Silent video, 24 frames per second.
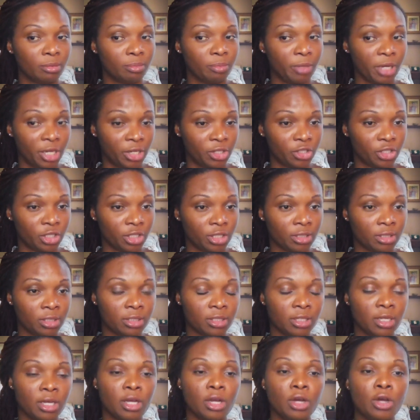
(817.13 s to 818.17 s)

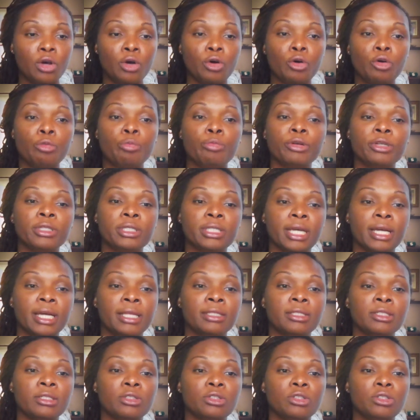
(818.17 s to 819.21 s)
patients who
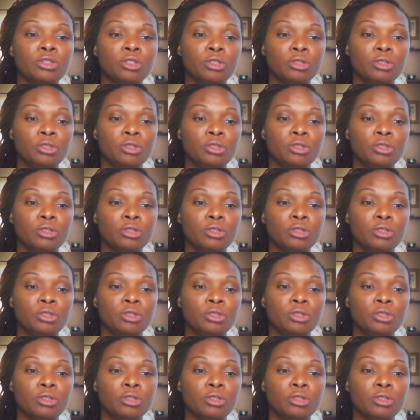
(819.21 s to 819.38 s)
present